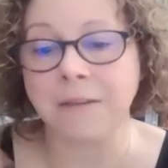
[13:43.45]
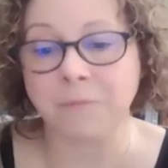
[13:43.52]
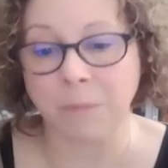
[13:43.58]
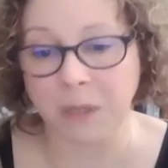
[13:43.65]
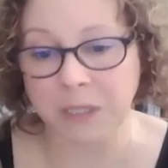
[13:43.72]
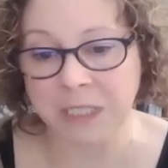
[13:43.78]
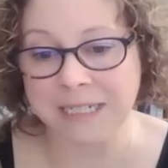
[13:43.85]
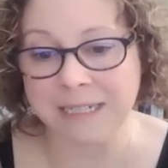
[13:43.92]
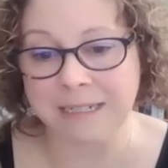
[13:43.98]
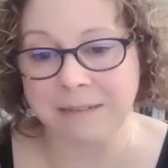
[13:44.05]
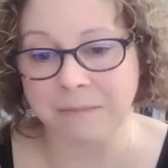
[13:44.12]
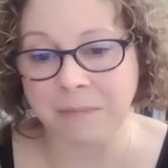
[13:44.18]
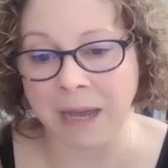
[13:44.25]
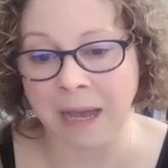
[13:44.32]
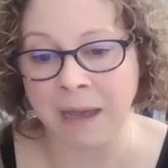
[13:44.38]
have
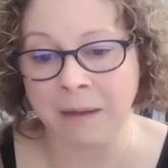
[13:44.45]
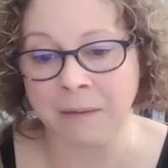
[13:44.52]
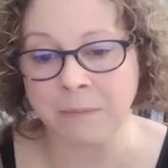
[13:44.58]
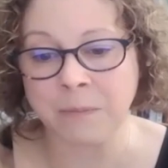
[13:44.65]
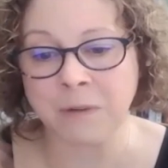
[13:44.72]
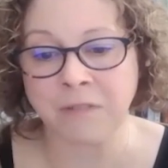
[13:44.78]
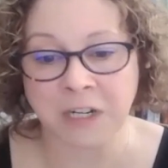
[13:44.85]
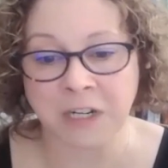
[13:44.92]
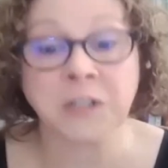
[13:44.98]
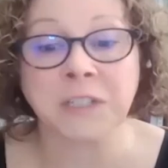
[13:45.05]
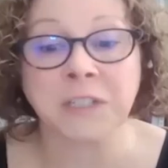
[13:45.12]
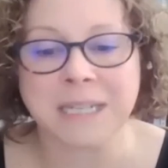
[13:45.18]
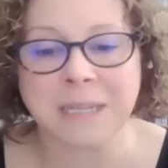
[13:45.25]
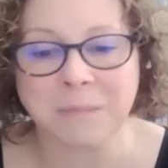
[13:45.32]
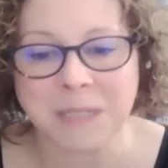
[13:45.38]

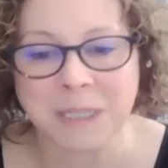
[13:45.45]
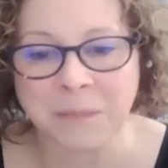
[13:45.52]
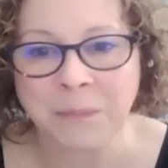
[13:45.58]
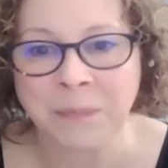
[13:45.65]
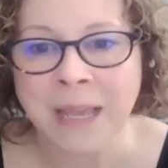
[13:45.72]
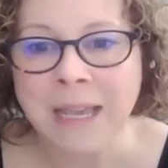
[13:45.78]
professional teams.